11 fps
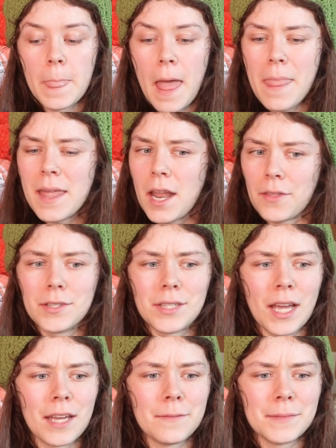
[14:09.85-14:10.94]
And then other
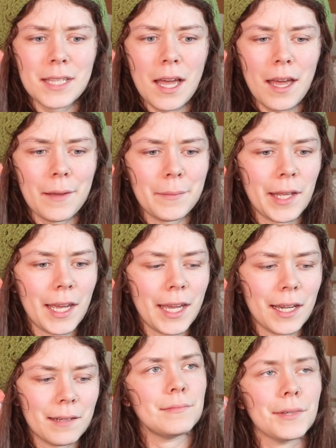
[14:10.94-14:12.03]
times I'm
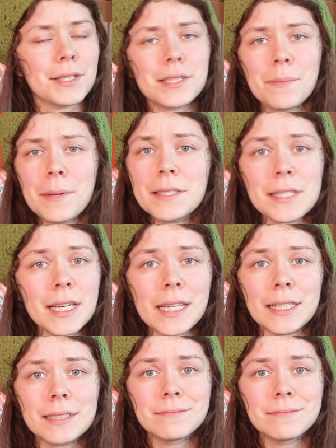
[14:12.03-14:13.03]
like, what's the big deal?